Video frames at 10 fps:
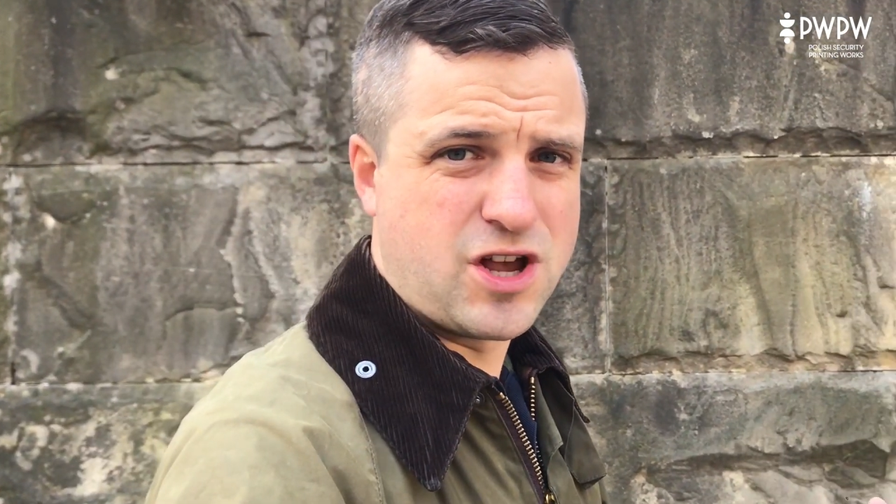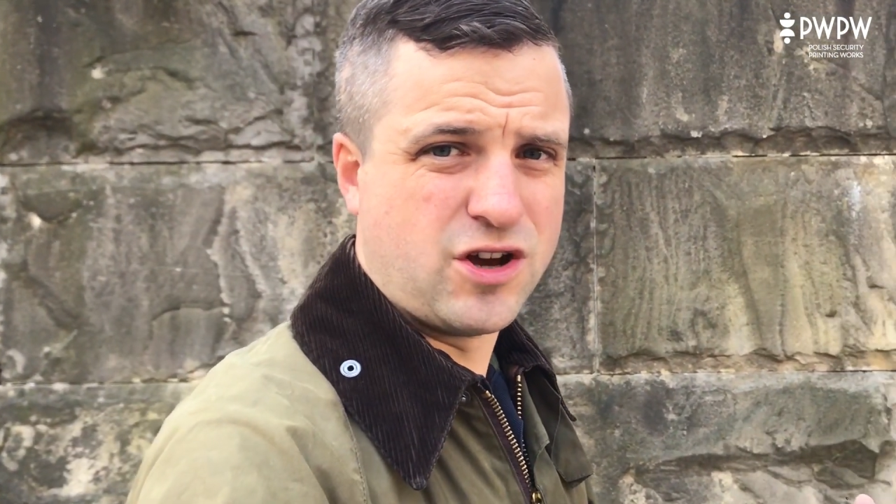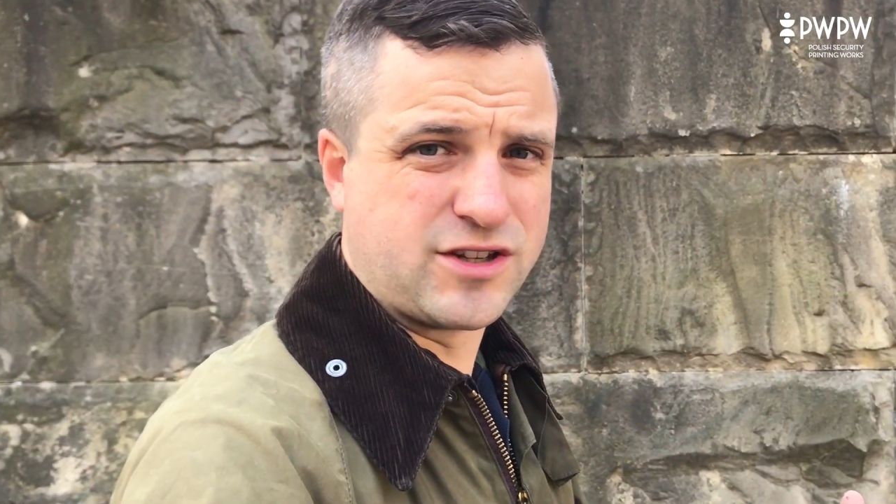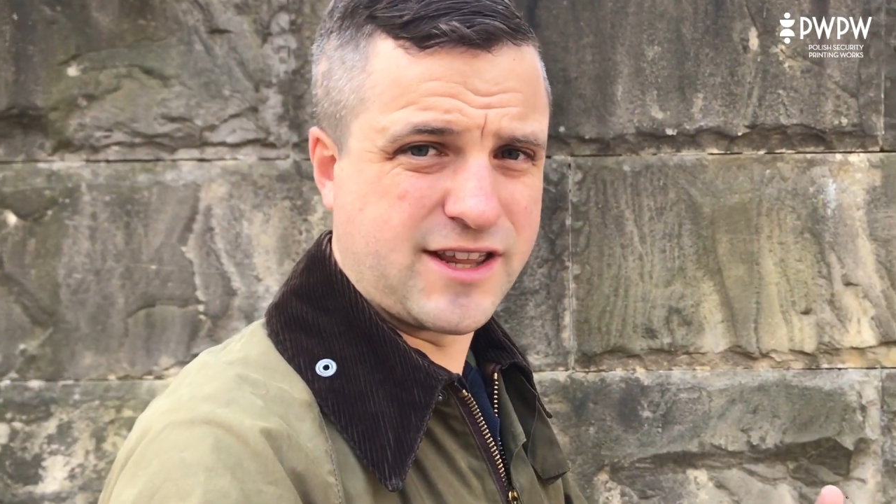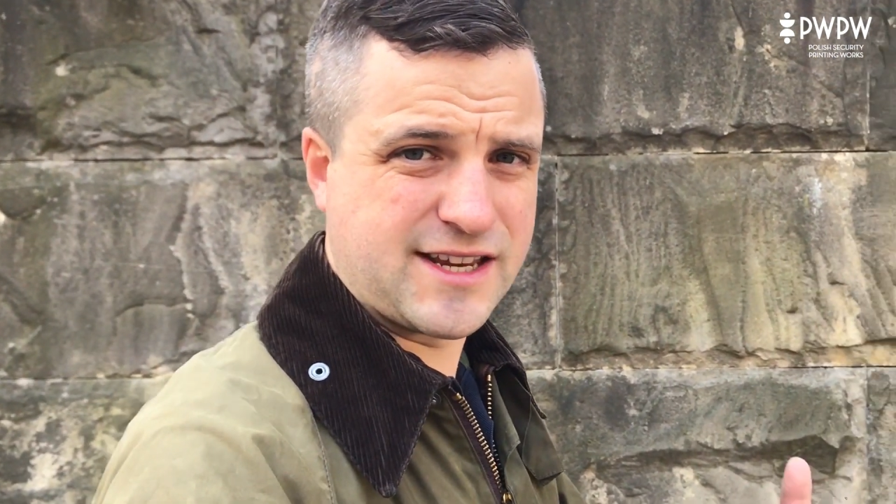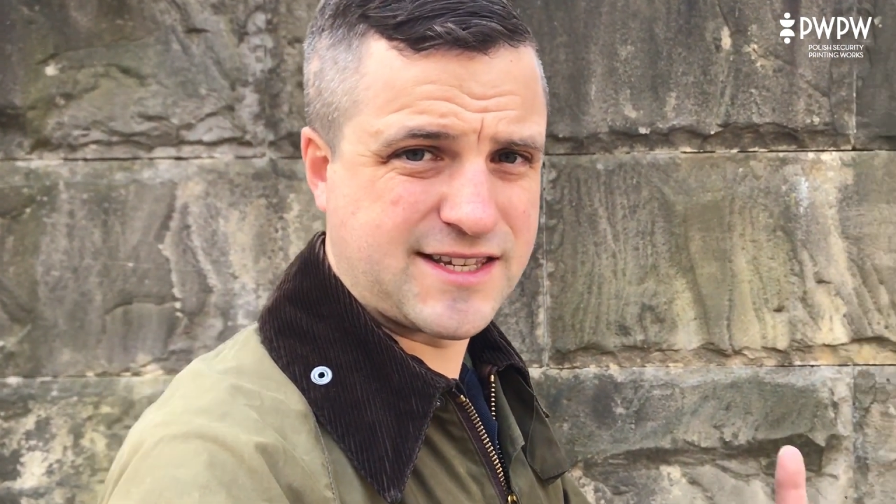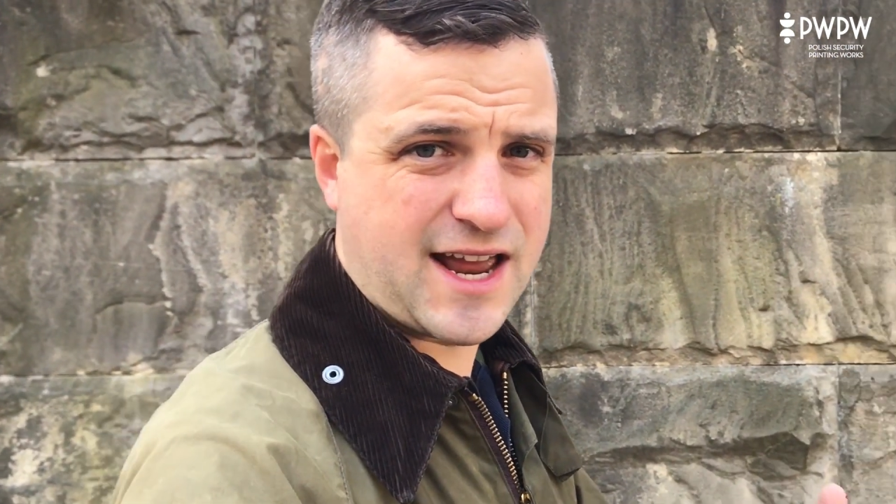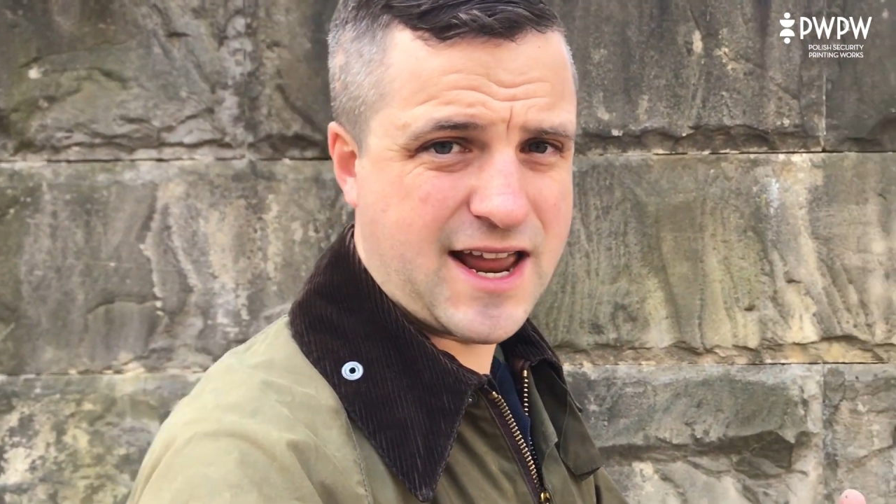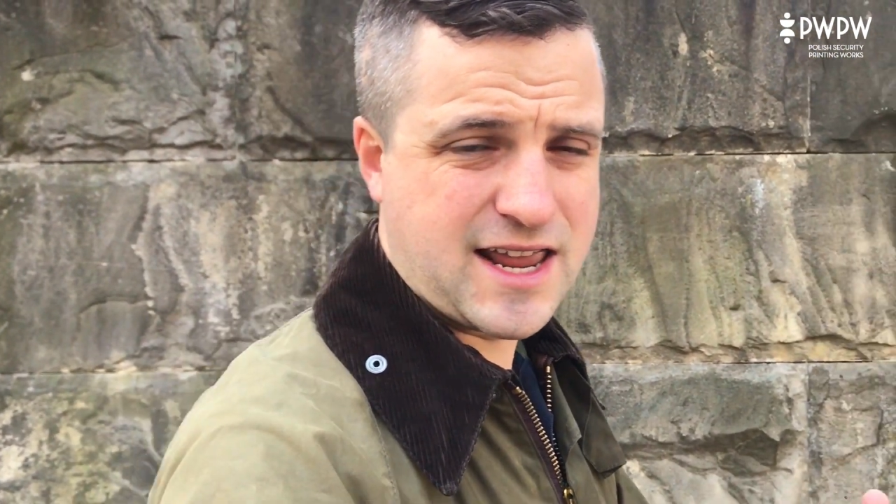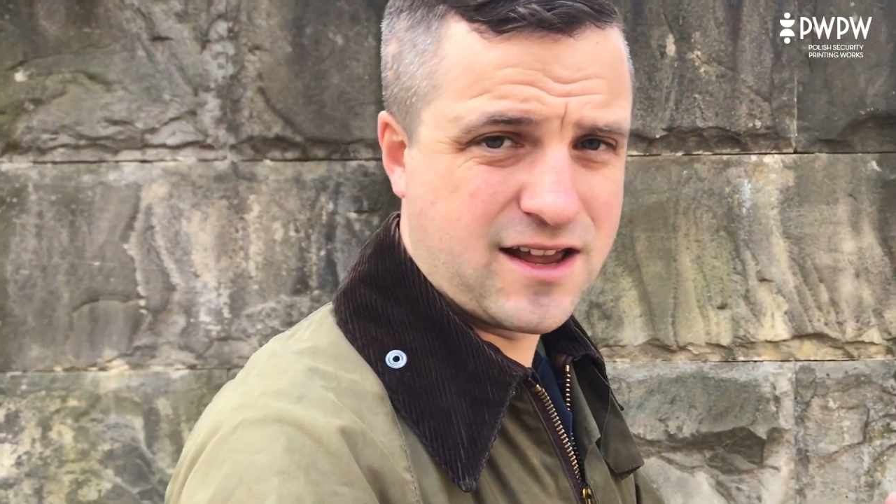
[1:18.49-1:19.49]
or do they
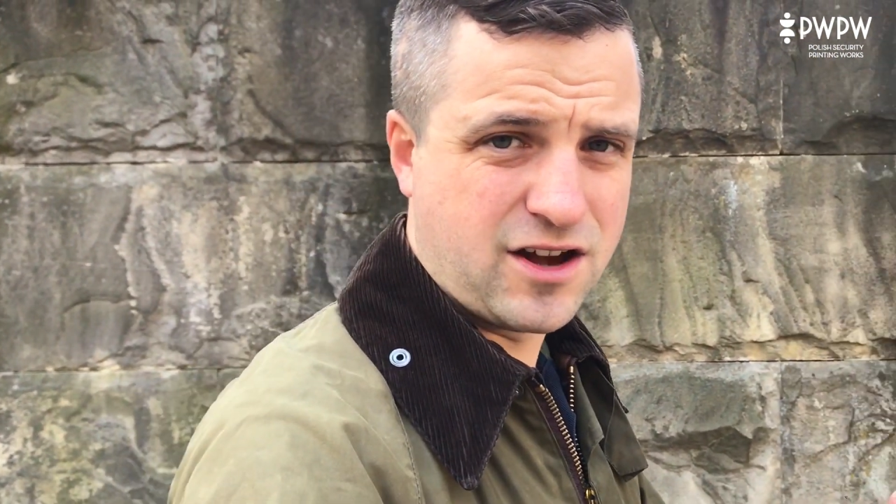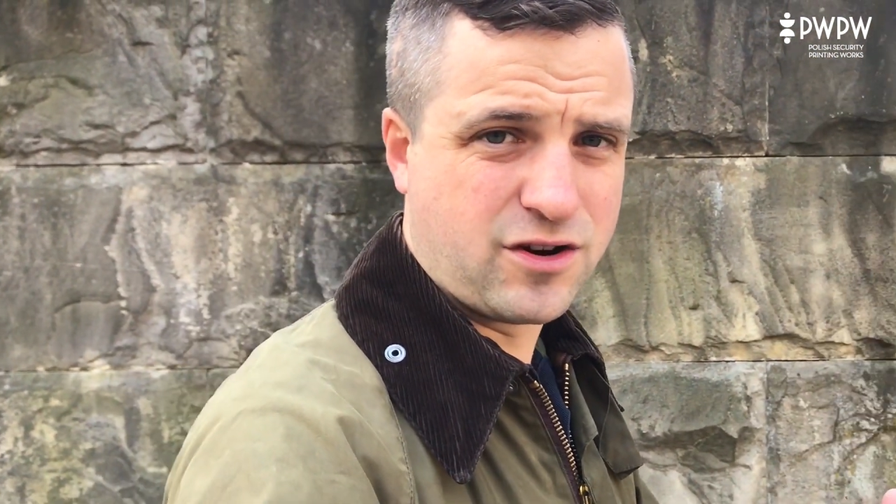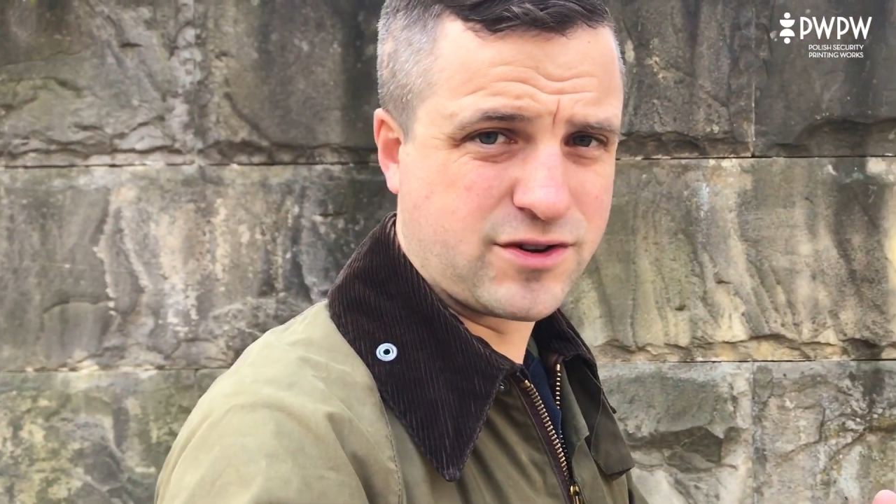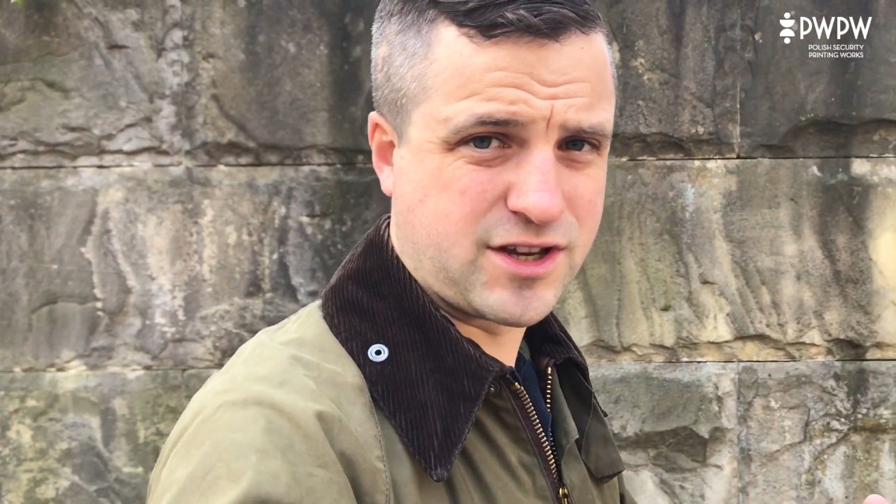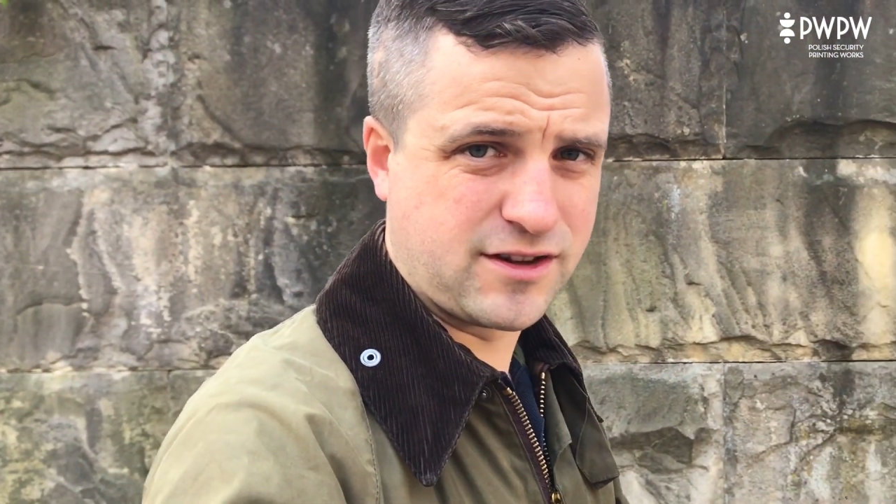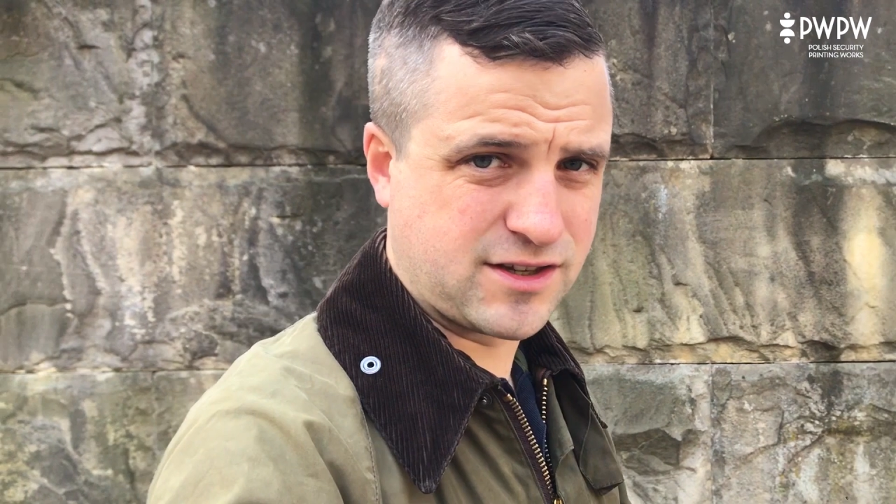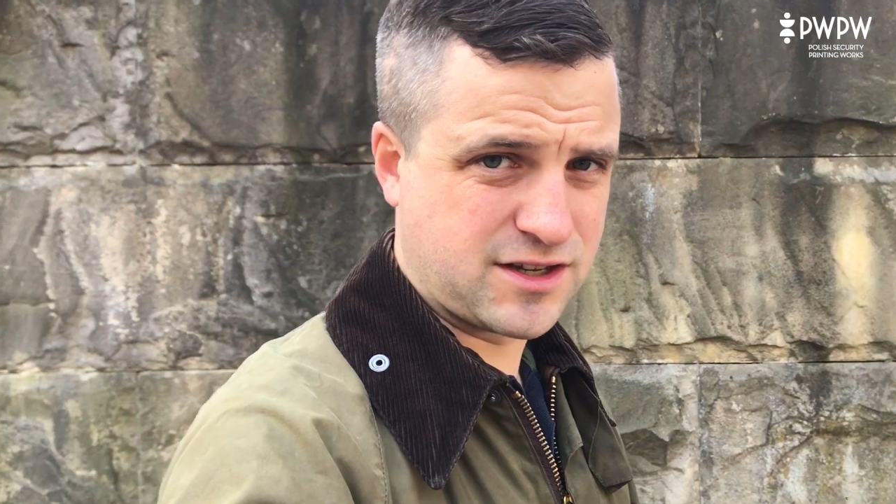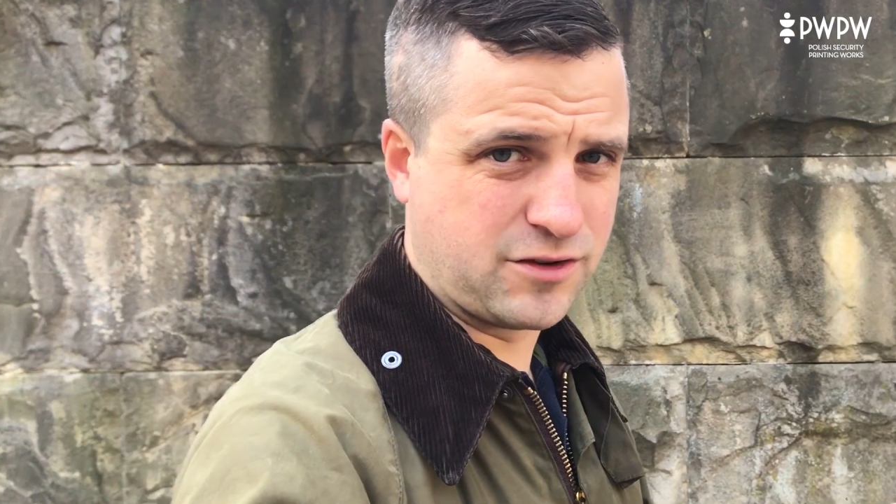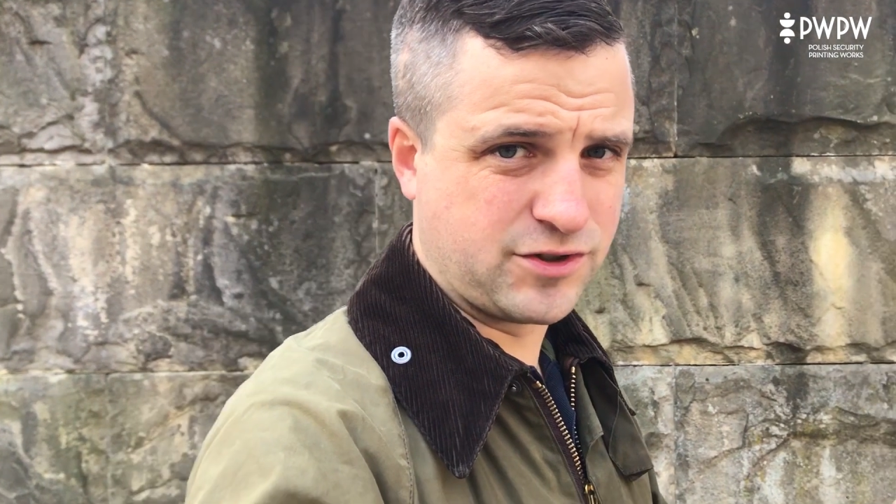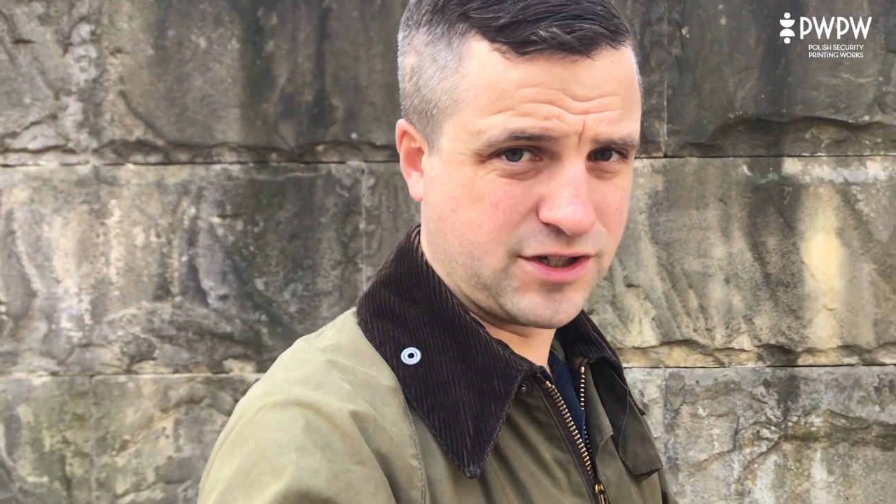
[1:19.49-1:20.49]
stay alongside the
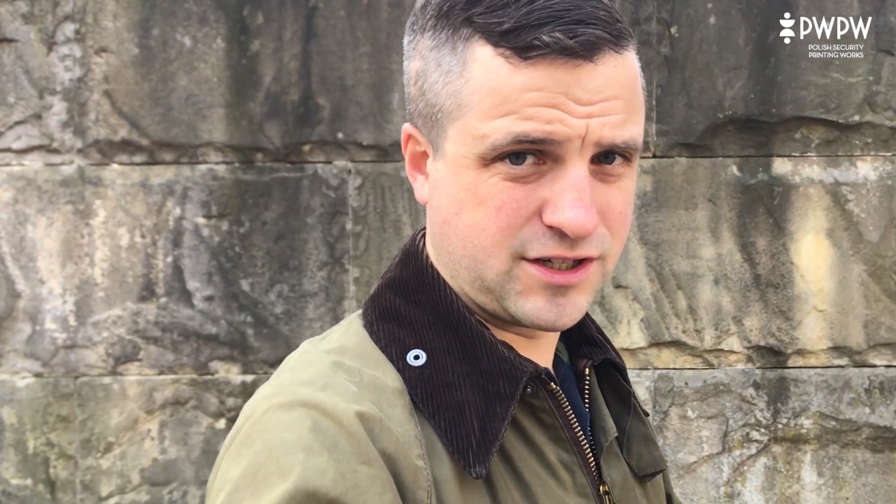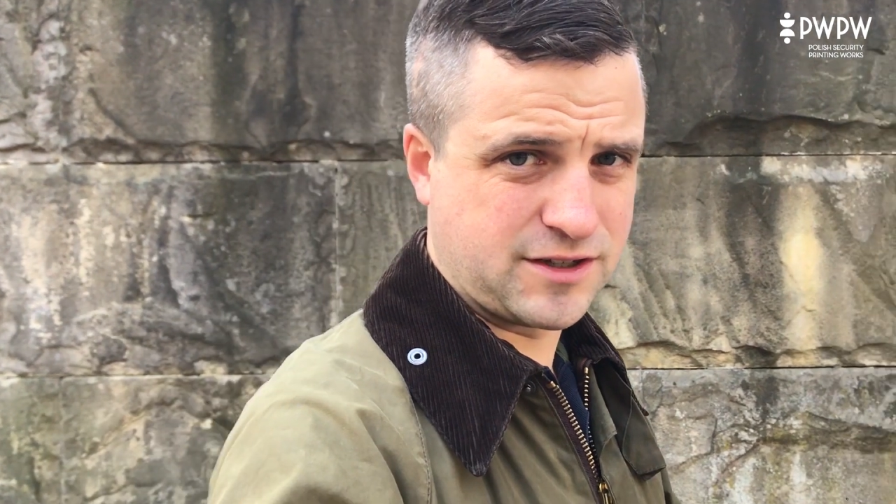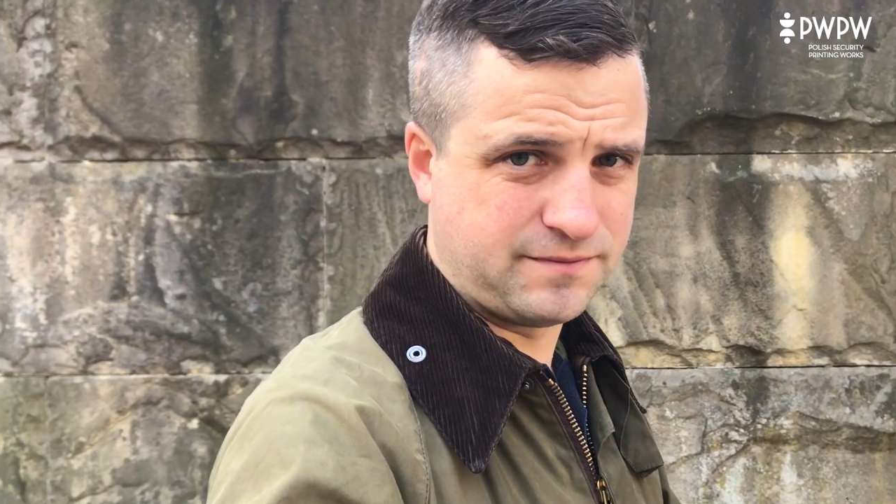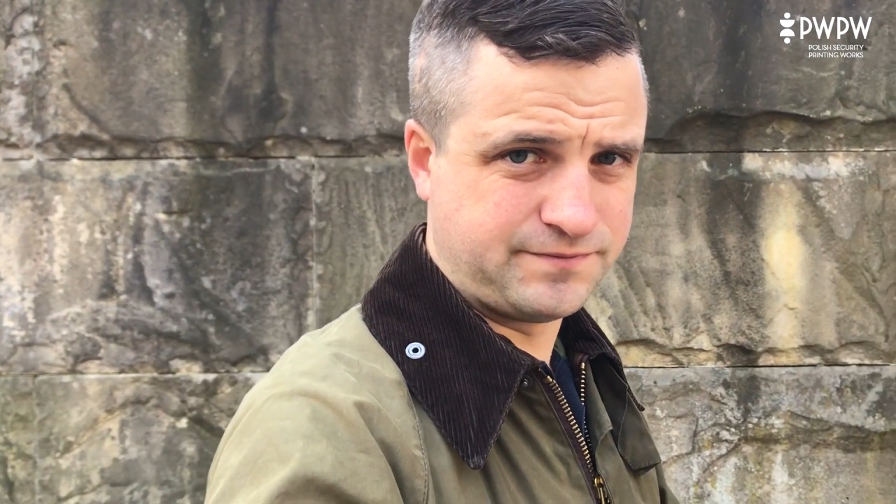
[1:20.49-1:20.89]
soldiers?